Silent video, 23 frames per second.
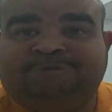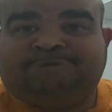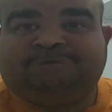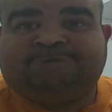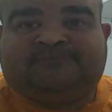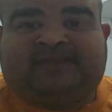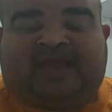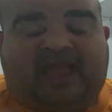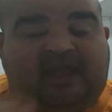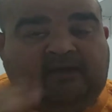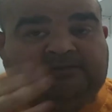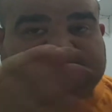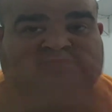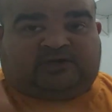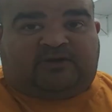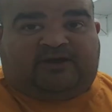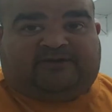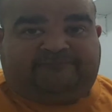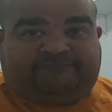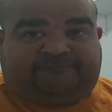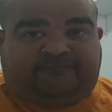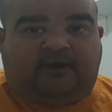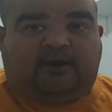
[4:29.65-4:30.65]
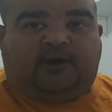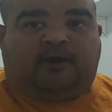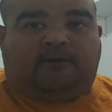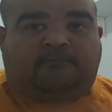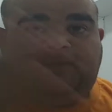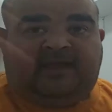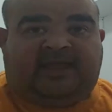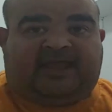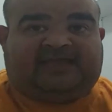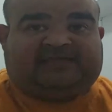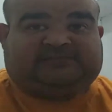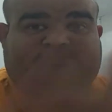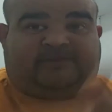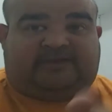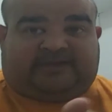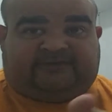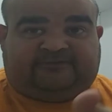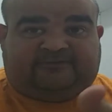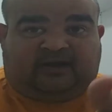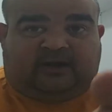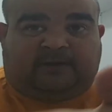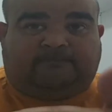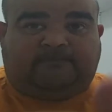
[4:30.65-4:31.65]
It was a great film. It's making a
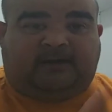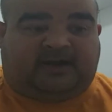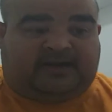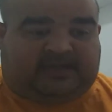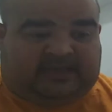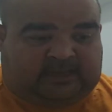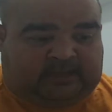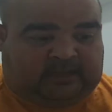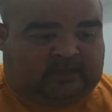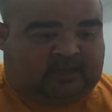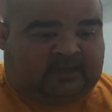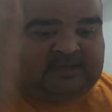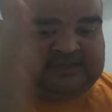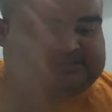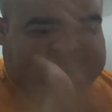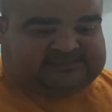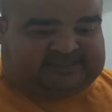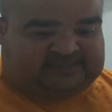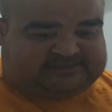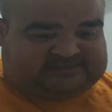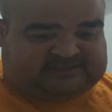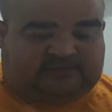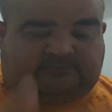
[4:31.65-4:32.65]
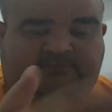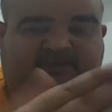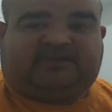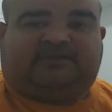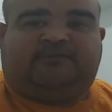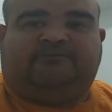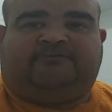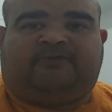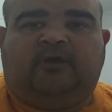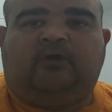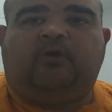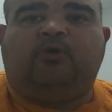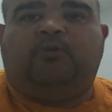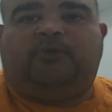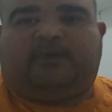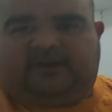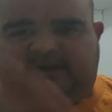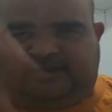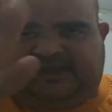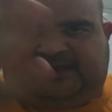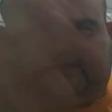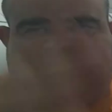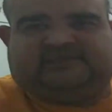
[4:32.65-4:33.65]
ton of money. Disney making that. Who we're gonna
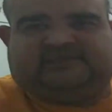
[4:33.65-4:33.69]
get into